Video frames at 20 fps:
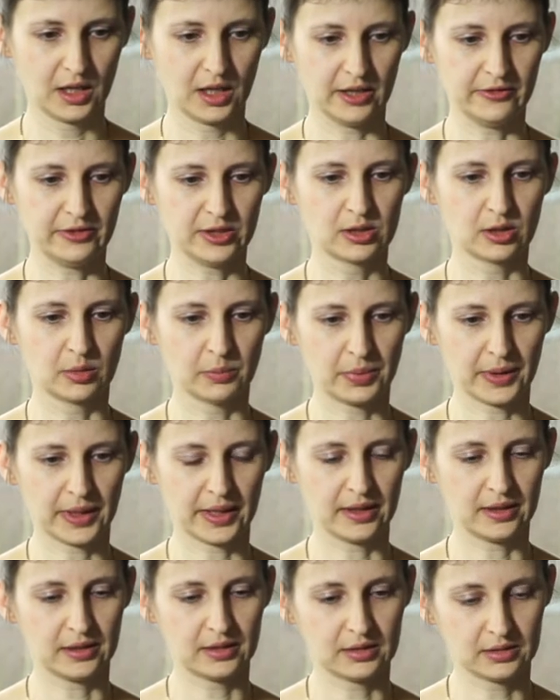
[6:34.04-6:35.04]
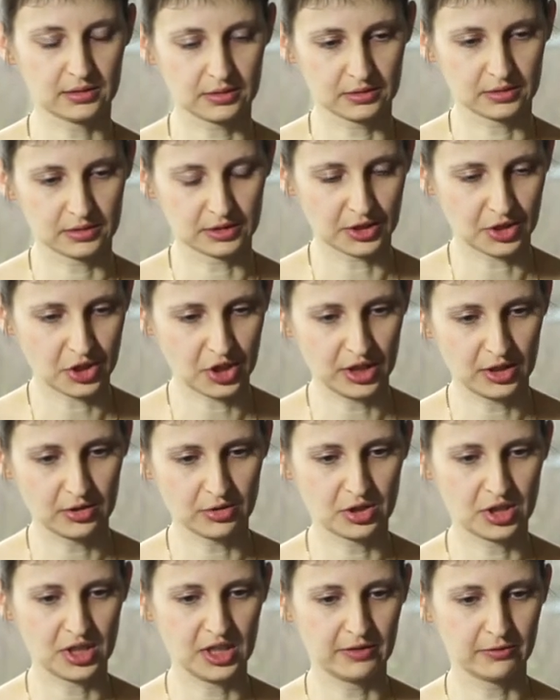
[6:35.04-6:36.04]
If you compare a
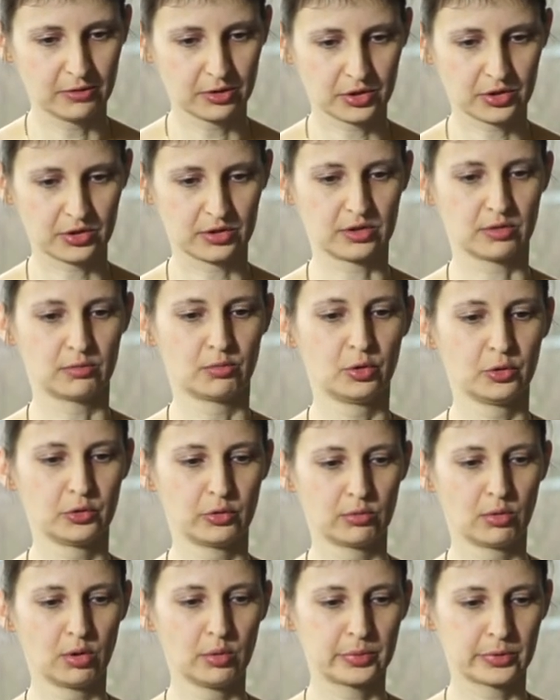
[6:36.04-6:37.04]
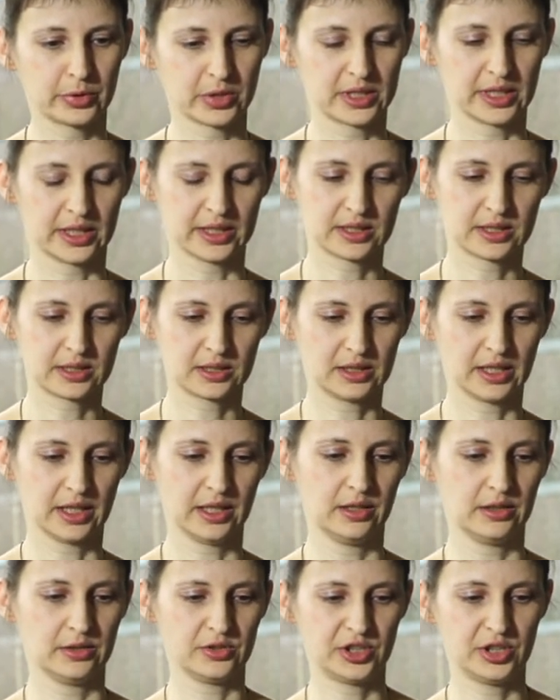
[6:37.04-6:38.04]
sheet-to-sheet versus a roll-to-roll process,
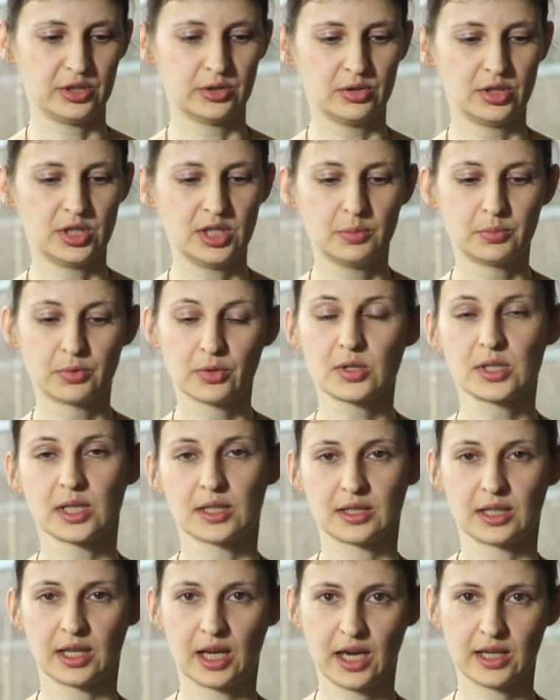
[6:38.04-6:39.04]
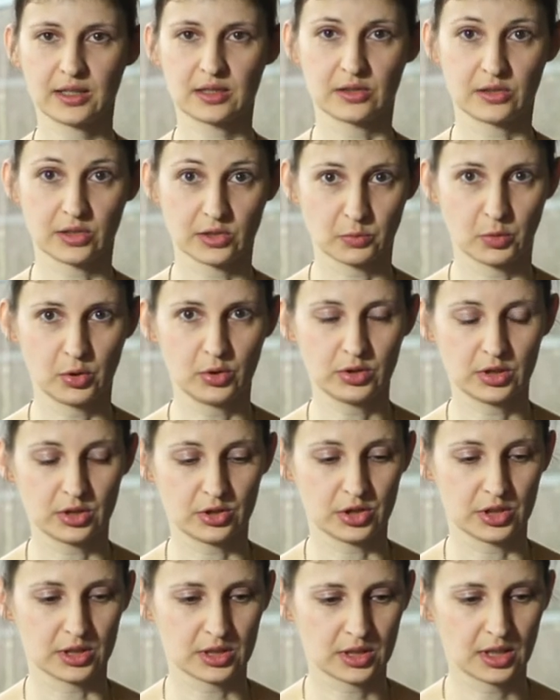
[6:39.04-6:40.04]
then sheet-to-sheet processing has its
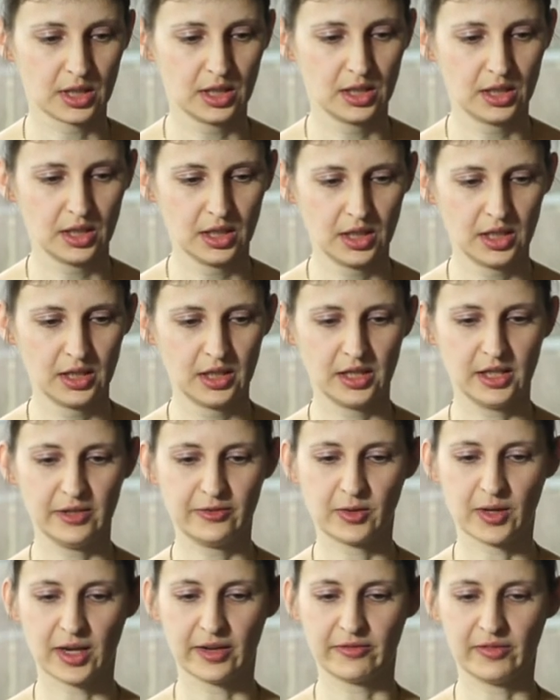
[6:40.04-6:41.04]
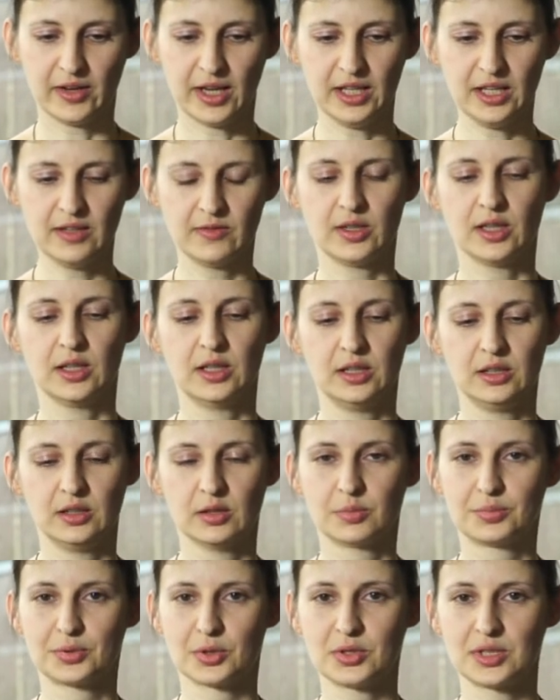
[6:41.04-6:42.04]
advantages. If you have anywhere in
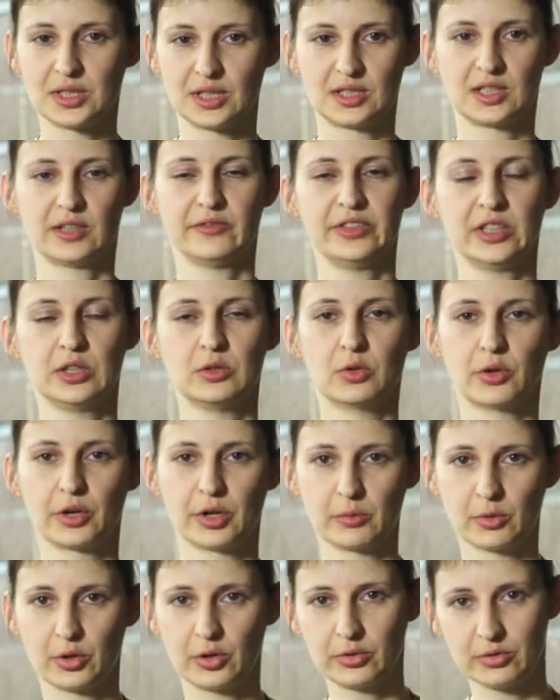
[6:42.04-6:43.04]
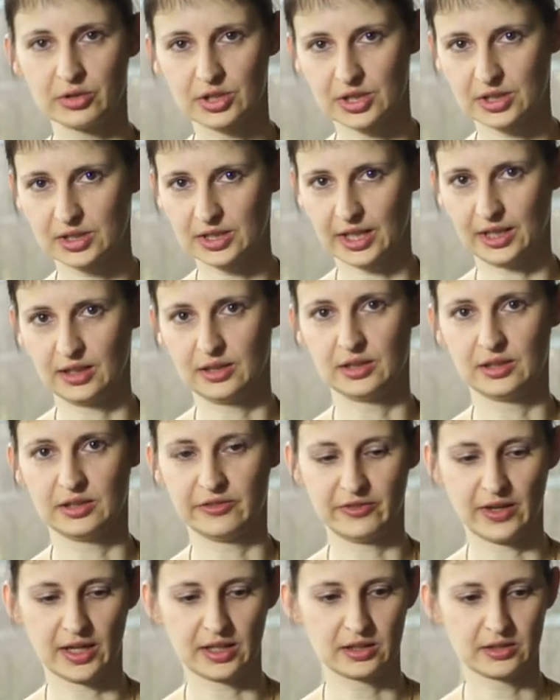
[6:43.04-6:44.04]
your process something going wrong, you just take the
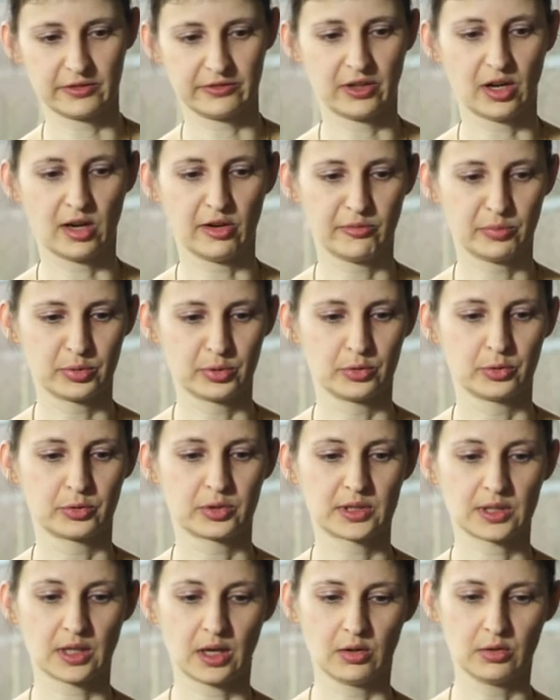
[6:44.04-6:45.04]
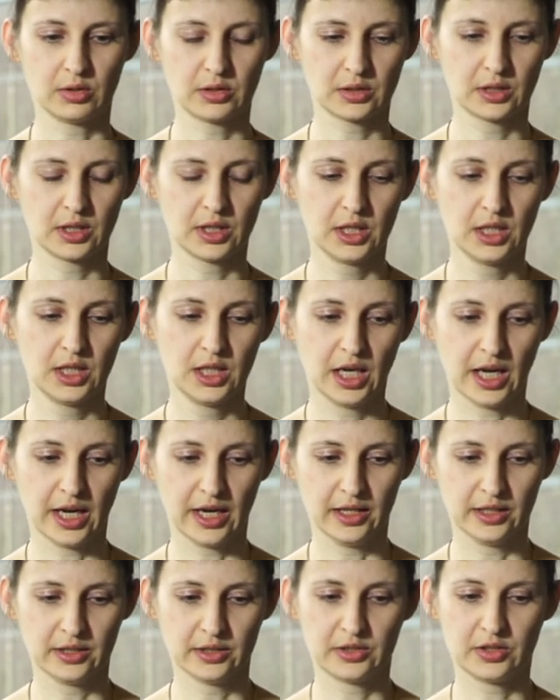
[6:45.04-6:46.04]
defective half products out,
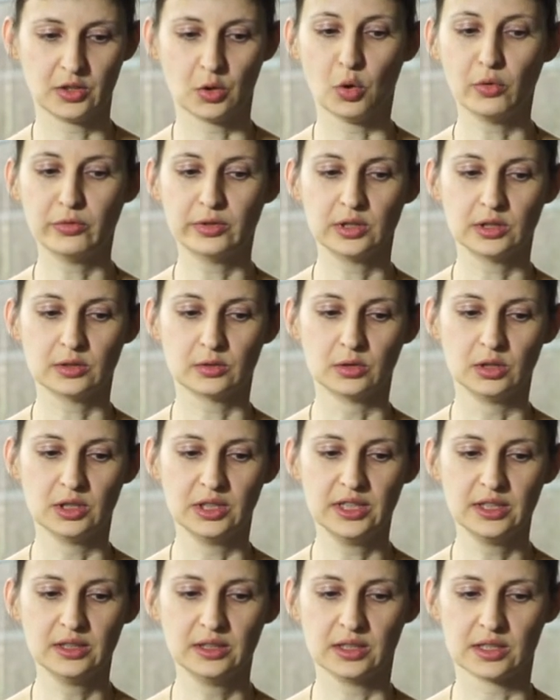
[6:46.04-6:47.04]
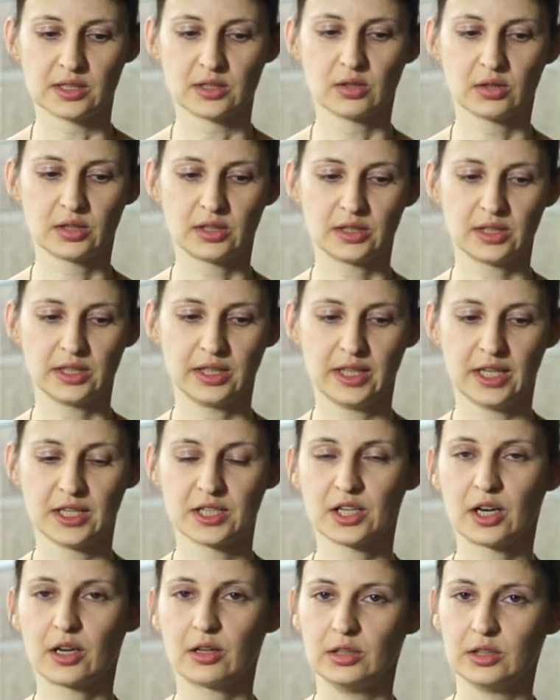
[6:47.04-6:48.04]
and your overall yield is not
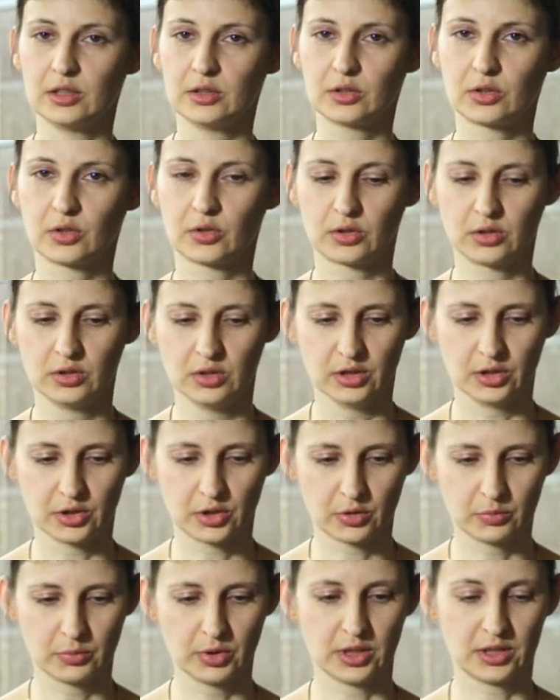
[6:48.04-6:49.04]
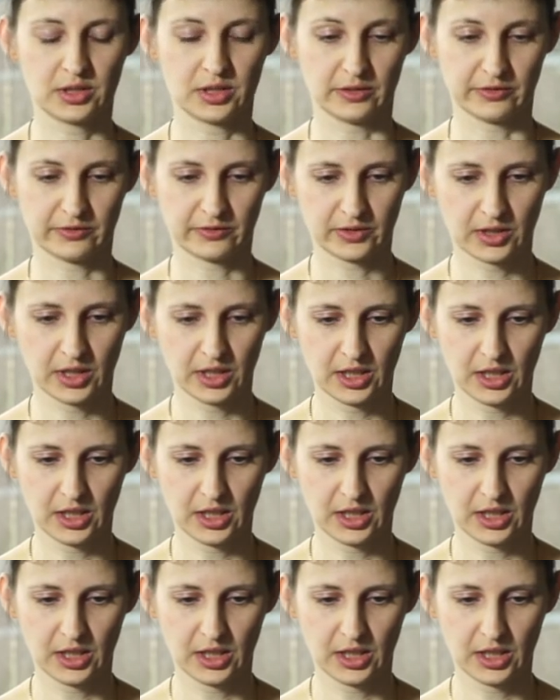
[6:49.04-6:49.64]
entirely cumulative.